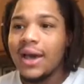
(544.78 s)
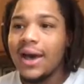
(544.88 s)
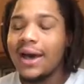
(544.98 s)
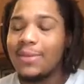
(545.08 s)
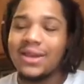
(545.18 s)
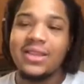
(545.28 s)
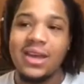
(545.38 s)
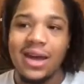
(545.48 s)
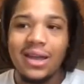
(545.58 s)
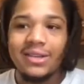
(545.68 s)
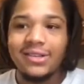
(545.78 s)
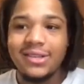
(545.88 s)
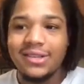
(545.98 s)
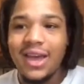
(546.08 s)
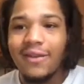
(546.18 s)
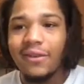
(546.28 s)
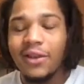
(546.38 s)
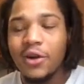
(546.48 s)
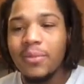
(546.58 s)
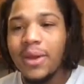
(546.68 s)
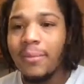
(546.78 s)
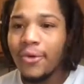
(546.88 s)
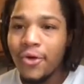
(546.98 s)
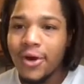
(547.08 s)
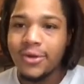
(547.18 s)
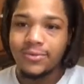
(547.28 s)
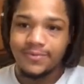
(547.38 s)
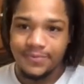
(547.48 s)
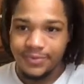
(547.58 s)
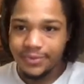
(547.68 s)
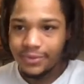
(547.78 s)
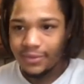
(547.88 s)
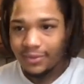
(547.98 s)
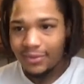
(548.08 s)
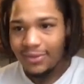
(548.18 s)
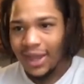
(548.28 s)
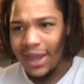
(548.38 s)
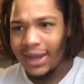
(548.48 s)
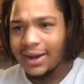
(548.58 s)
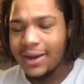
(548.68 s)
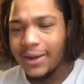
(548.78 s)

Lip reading: But I think I can just save a little bit more and